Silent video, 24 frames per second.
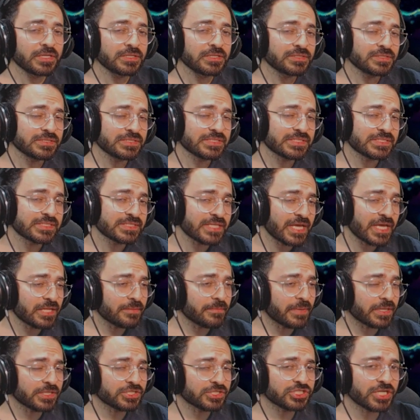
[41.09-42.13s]
to send
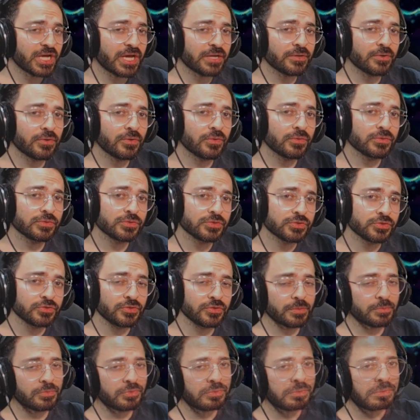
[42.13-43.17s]
my channel to
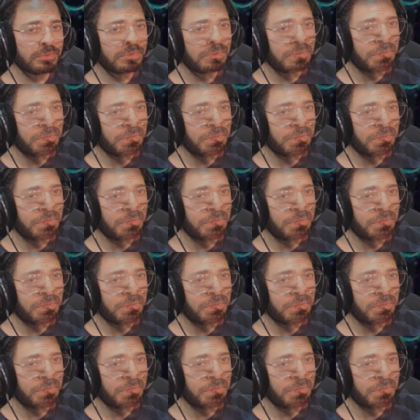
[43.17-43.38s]
the moon.